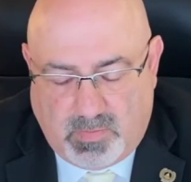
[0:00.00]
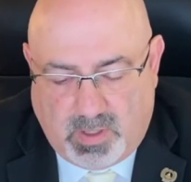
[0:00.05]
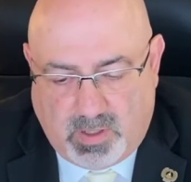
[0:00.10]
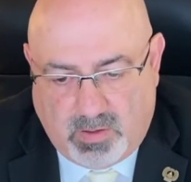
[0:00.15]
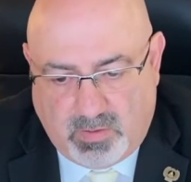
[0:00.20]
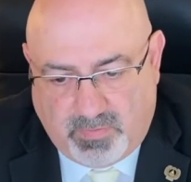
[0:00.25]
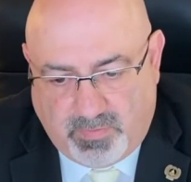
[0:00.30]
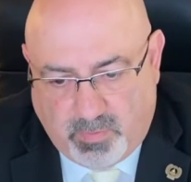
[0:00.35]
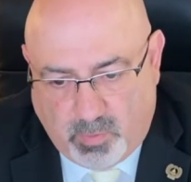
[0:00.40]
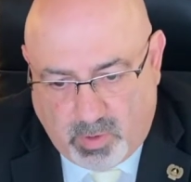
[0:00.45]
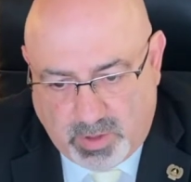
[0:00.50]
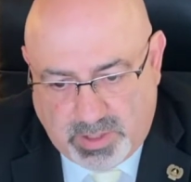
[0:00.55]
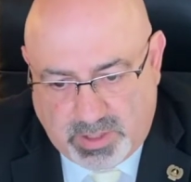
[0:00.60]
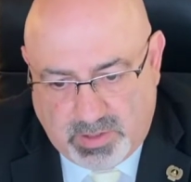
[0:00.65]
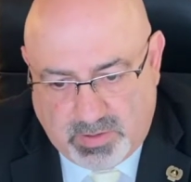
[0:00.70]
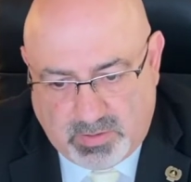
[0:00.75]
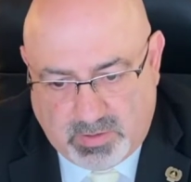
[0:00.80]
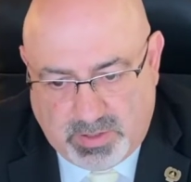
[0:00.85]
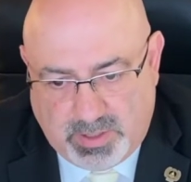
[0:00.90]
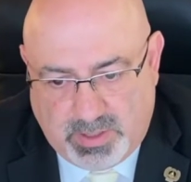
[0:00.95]

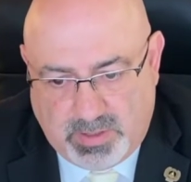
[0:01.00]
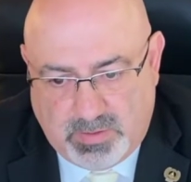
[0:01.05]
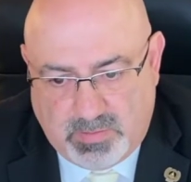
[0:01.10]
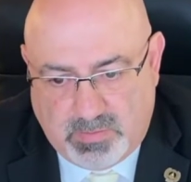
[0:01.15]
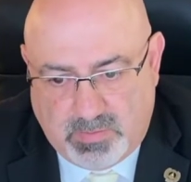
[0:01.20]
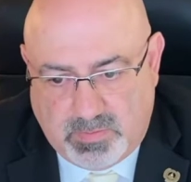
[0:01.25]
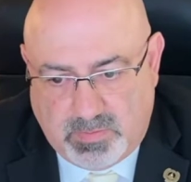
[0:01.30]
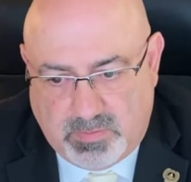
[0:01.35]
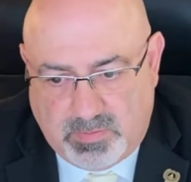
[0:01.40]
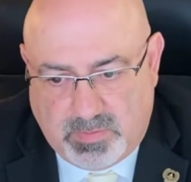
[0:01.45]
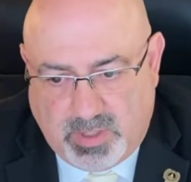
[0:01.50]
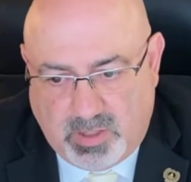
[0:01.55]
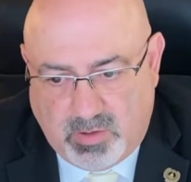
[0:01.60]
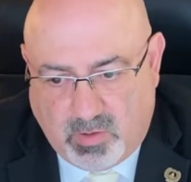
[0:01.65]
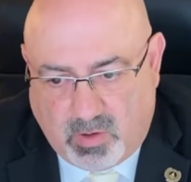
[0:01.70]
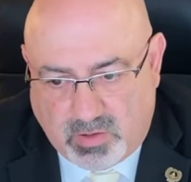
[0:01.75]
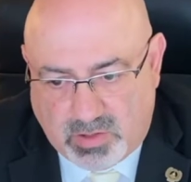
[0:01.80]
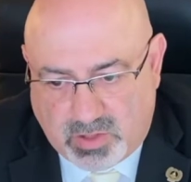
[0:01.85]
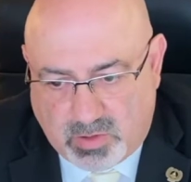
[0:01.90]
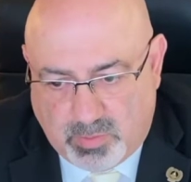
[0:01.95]
Unfortunately, they
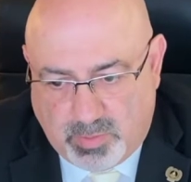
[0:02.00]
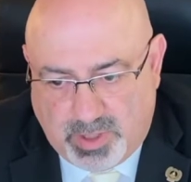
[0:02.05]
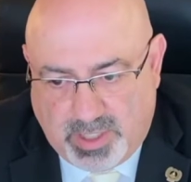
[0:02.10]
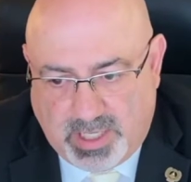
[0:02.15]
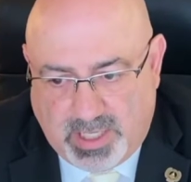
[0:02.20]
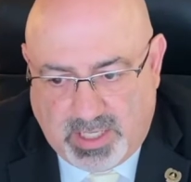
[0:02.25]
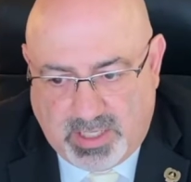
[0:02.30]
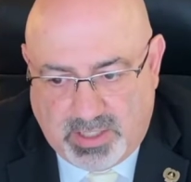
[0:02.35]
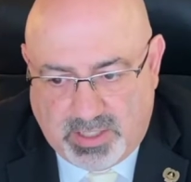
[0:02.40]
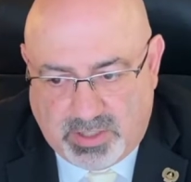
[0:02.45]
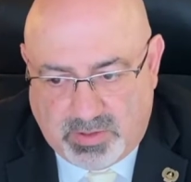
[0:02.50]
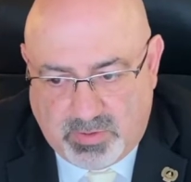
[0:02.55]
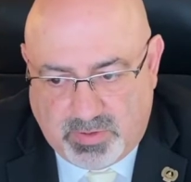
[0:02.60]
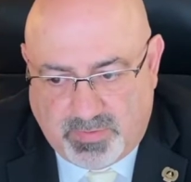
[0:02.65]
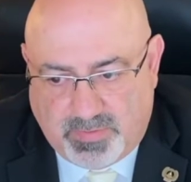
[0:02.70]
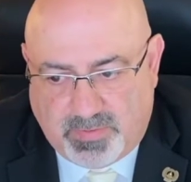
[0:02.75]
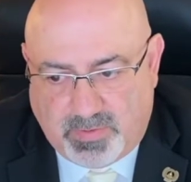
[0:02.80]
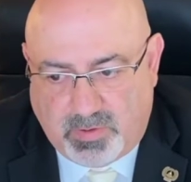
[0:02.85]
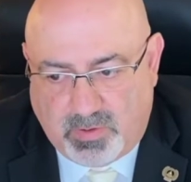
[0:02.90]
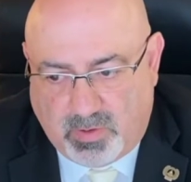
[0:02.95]
also began issuing
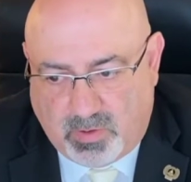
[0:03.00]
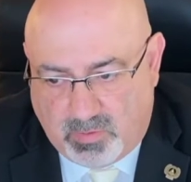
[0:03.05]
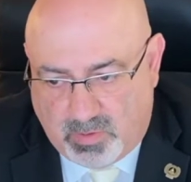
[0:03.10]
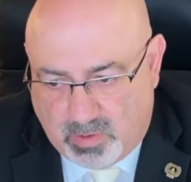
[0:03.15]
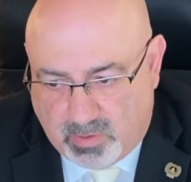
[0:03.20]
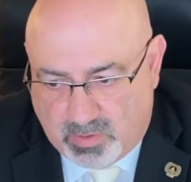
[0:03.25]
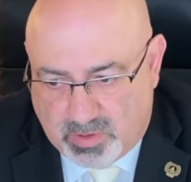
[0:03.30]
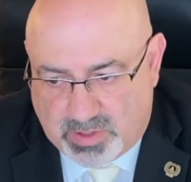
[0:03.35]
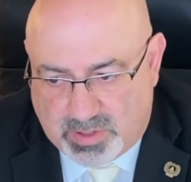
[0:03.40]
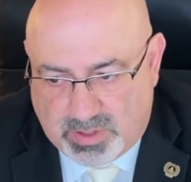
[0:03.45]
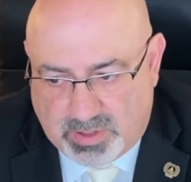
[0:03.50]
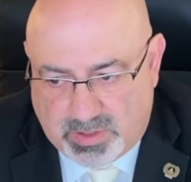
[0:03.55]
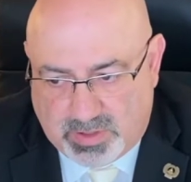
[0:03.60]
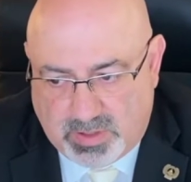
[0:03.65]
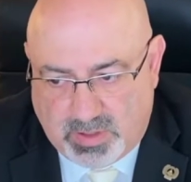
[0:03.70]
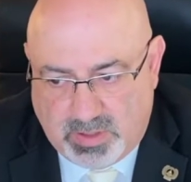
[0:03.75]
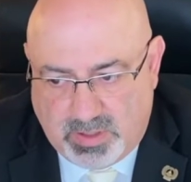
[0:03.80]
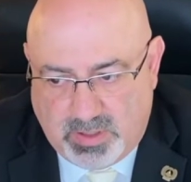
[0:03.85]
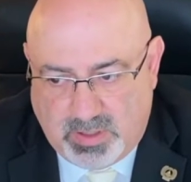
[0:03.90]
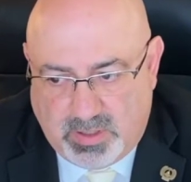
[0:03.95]
furlough notices
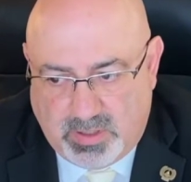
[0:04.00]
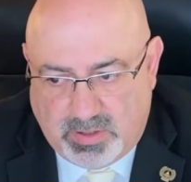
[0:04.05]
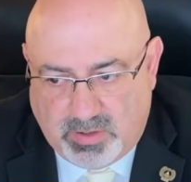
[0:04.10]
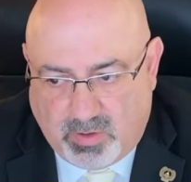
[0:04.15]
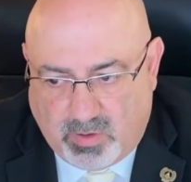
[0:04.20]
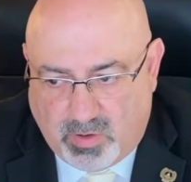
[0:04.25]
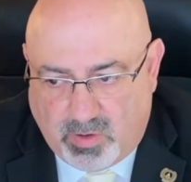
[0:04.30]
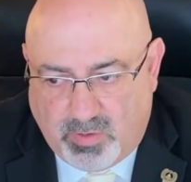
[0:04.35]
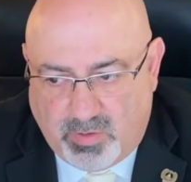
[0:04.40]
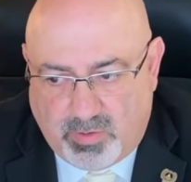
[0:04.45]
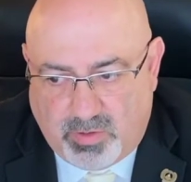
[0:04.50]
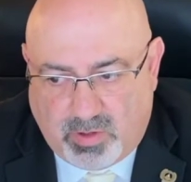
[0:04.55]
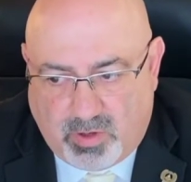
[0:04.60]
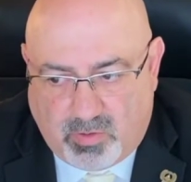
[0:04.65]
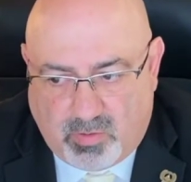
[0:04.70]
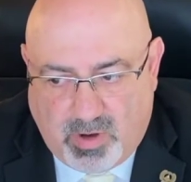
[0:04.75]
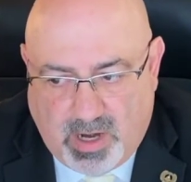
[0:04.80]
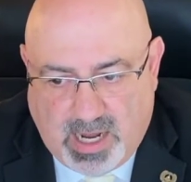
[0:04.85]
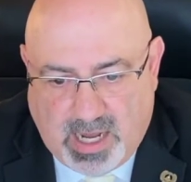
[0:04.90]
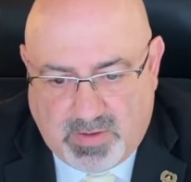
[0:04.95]
to all their
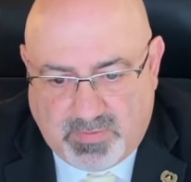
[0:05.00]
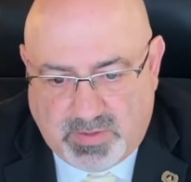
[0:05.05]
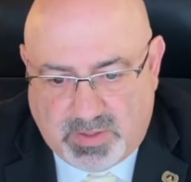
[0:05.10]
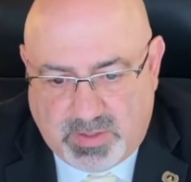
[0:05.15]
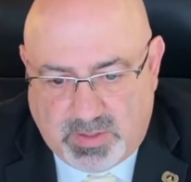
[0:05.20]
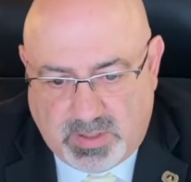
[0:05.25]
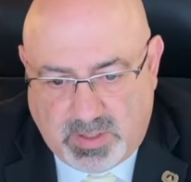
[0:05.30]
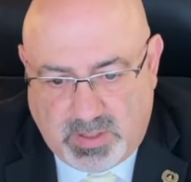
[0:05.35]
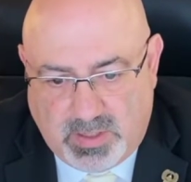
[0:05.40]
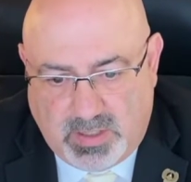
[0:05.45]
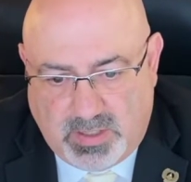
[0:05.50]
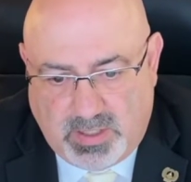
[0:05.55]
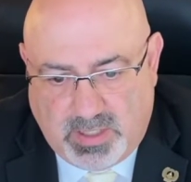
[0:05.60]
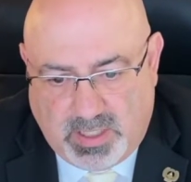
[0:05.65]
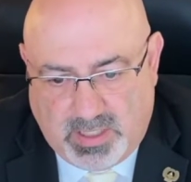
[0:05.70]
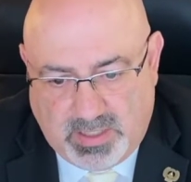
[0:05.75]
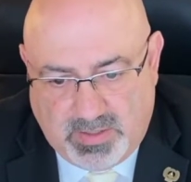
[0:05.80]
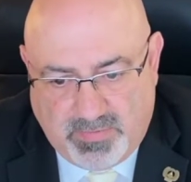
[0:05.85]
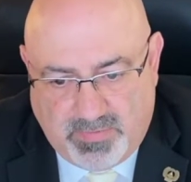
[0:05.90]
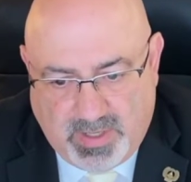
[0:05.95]
crafts in
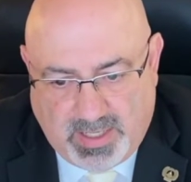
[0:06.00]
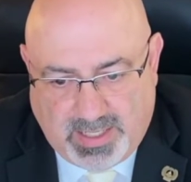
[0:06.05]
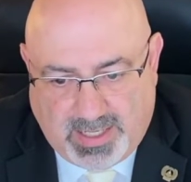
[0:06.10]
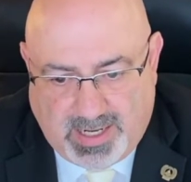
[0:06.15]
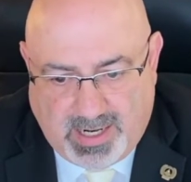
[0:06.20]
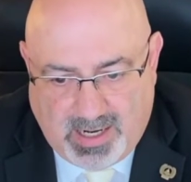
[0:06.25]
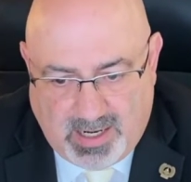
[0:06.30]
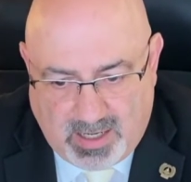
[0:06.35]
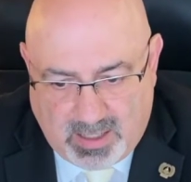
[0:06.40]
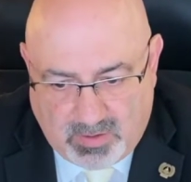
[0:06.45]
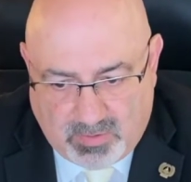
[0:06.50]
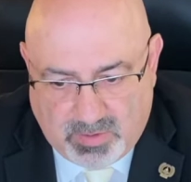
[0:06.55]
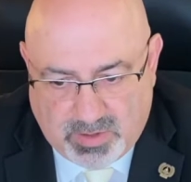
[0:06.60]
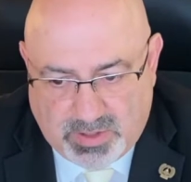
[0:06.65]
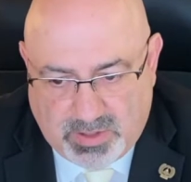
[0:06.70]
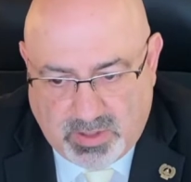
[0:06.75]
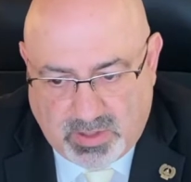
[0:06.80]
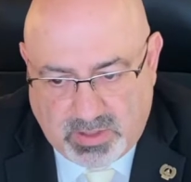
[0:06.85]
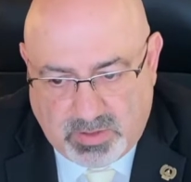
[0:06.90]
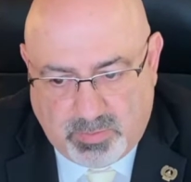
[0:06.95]
the event Congress
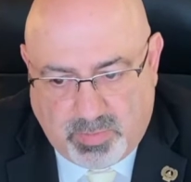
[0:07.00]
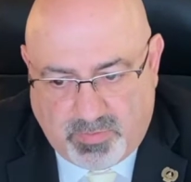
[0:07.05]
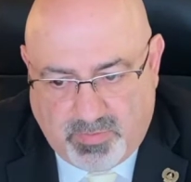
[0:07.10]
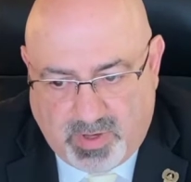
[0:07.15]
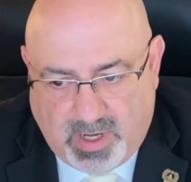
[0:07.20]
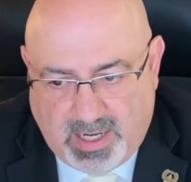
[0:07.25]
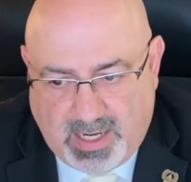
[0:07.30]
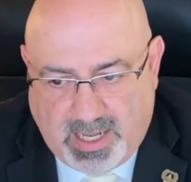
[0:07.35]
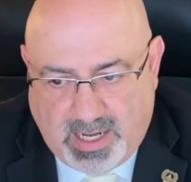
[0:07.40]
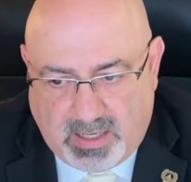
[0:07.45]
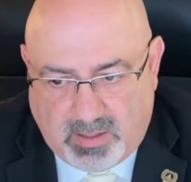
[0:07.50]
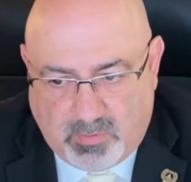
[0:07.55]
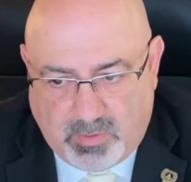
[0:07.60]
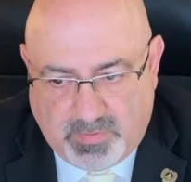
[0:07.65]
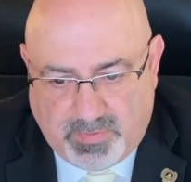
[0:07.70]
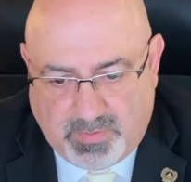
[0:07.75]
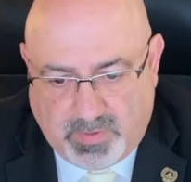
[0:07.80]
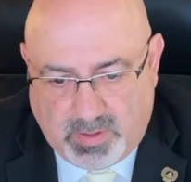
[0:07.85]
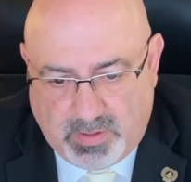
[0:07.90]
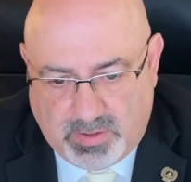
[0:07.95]
doesn't provide adequate
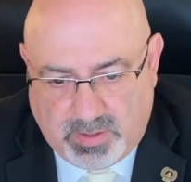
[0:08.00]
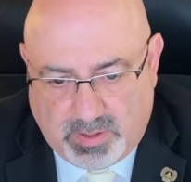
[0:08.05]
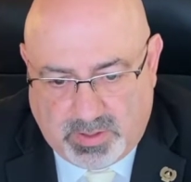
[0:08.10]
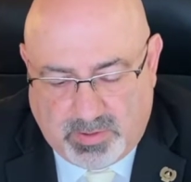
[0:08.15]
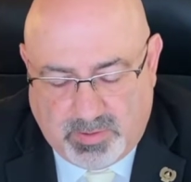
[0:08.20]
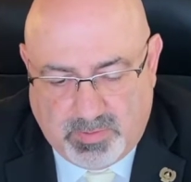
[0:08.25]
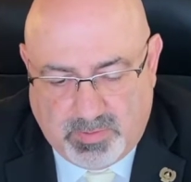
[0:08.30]
funding.